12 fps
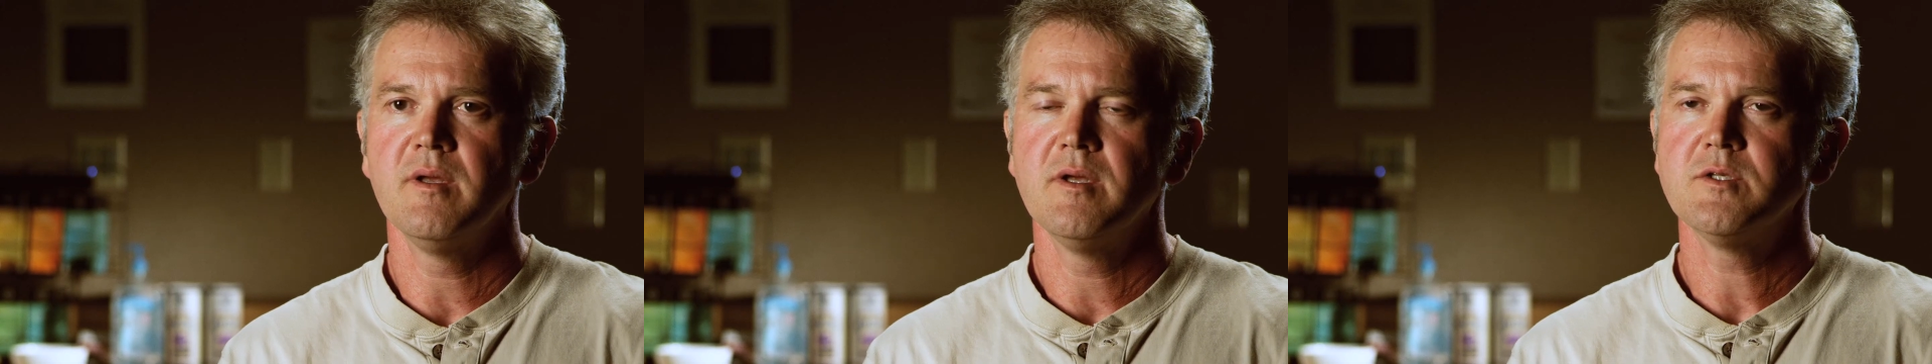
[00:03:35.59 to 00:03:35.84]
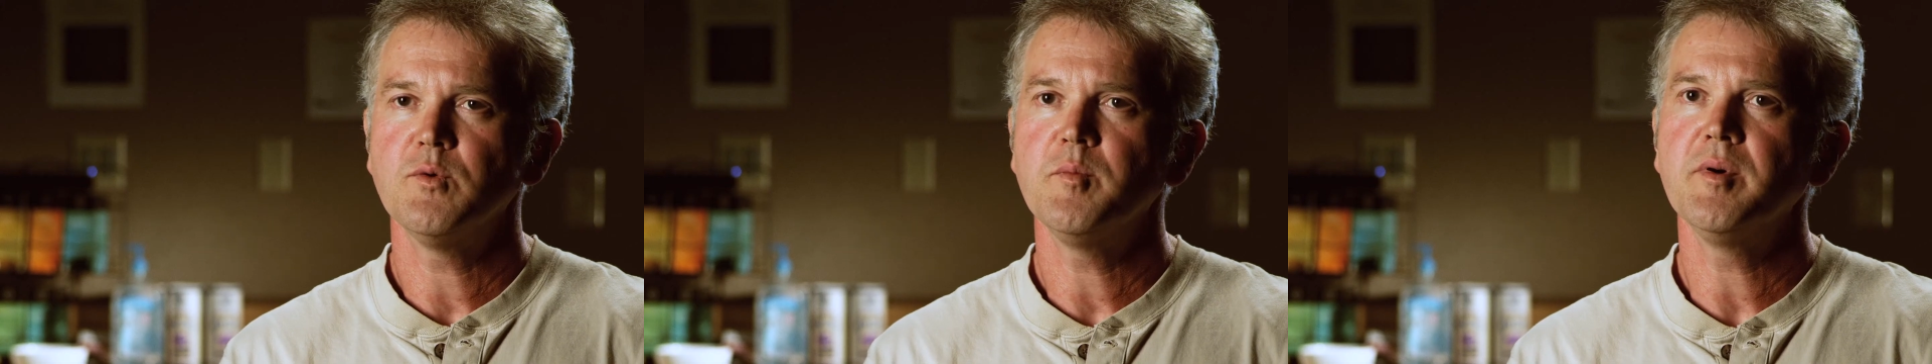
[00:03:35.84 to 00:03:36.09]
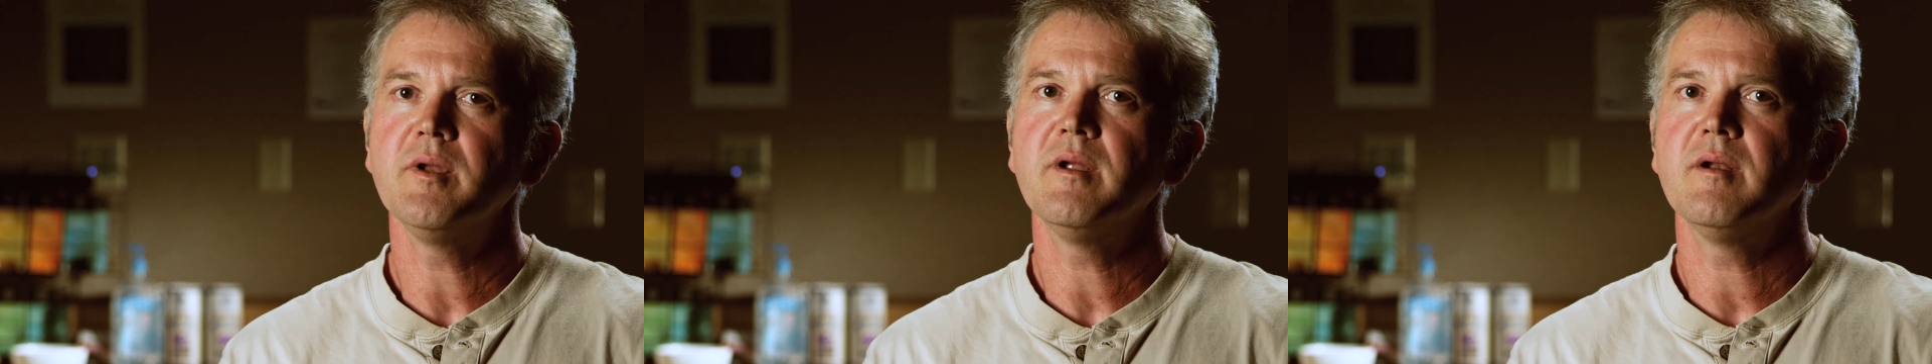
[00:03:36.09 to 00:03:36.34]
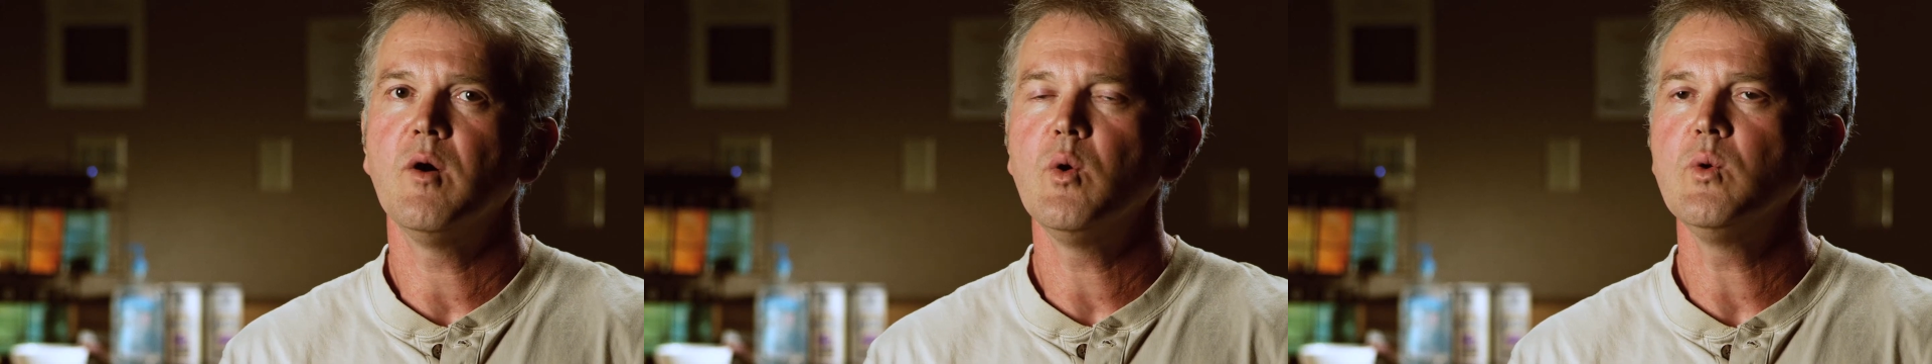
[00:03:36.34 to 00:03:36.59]
So we put
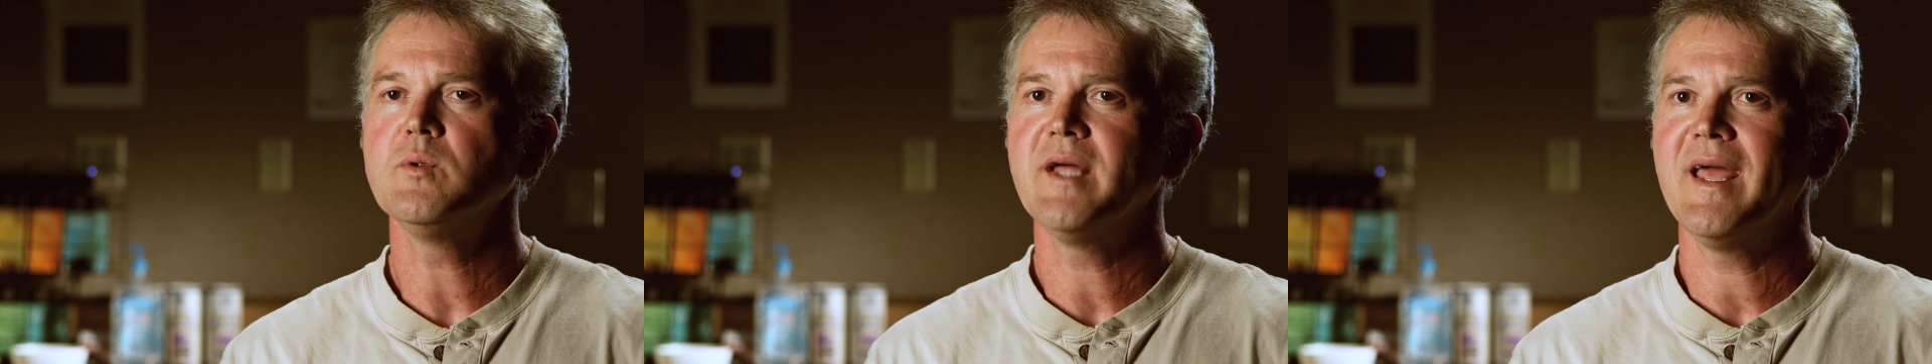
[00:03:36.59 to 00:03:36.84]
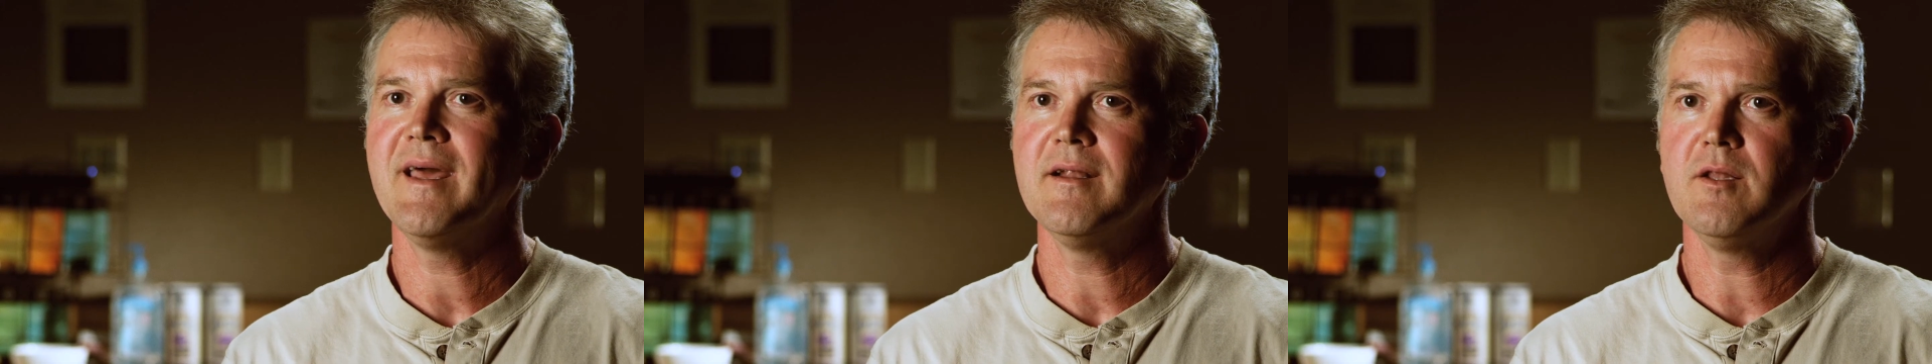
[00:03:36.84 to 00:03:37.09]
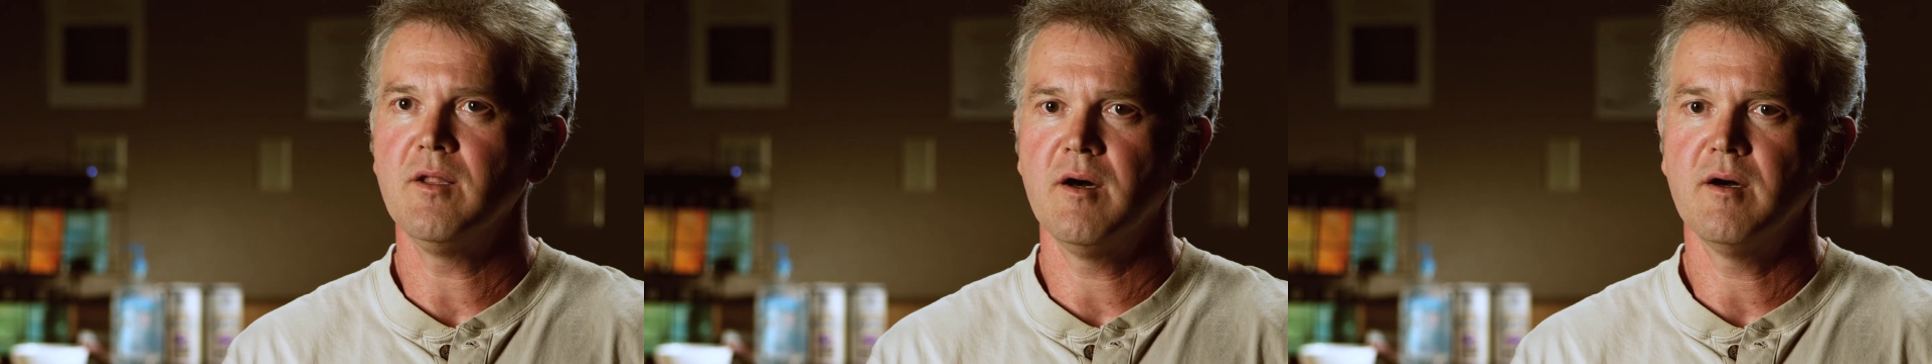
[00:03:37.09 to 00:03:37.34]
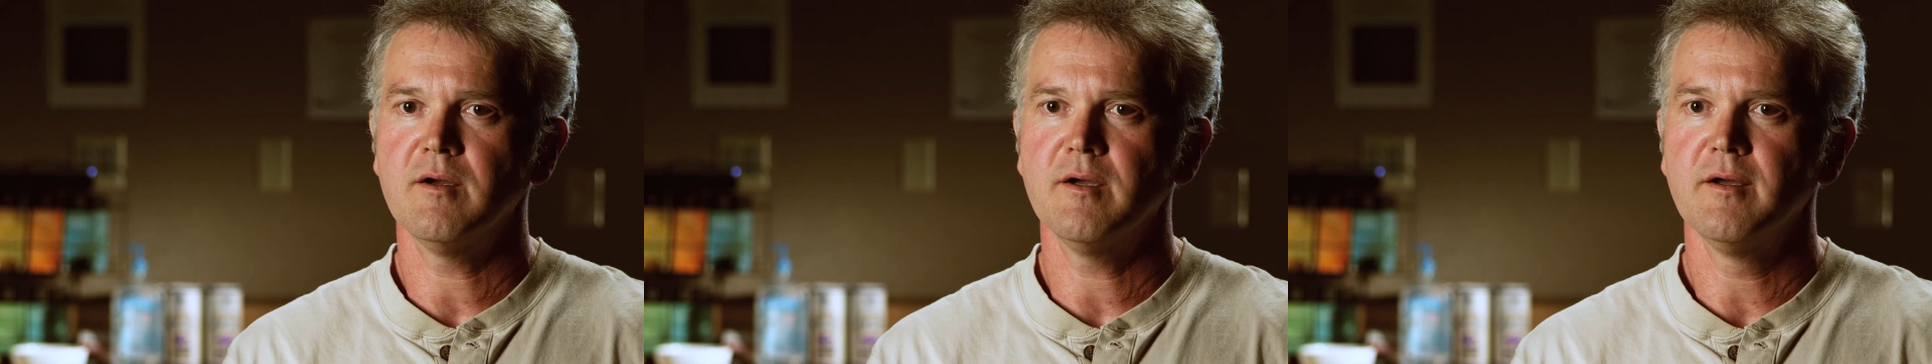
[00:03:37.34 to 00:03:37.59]
an old
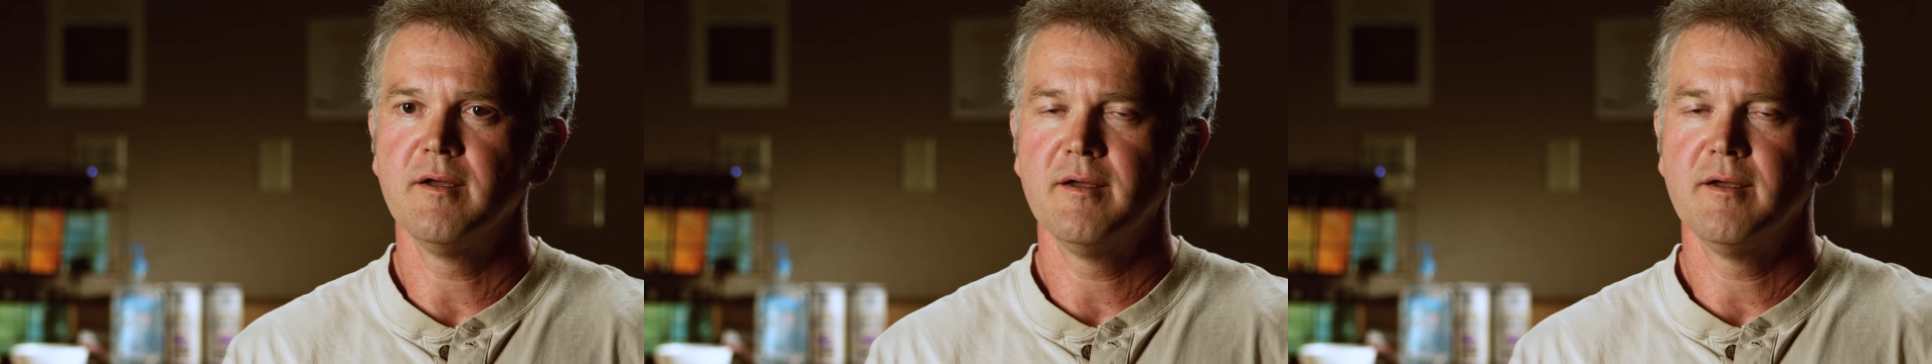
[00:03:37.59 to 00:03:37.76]
analog